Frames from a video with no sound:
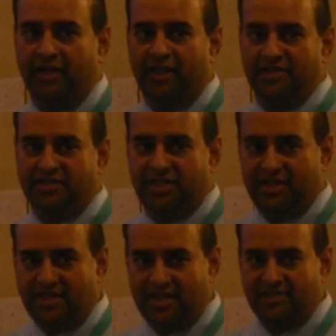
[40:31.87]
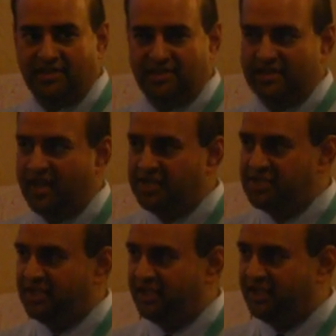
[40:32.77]
and skin testing is
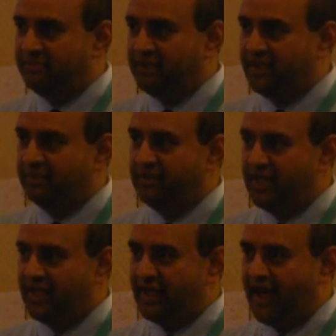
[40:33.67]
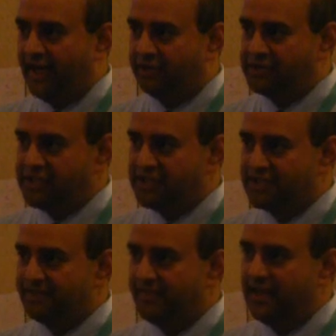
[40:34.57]
IgE mediated
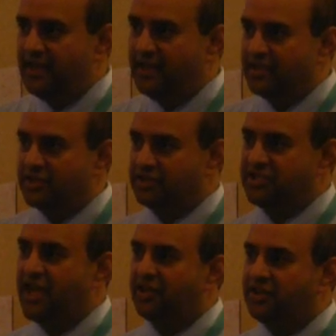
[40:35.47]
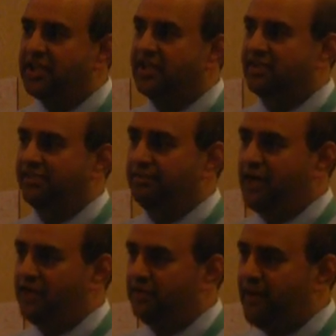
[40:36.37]
allergies. So it's not looking at the
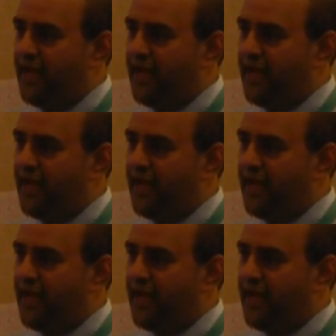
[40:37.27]
three other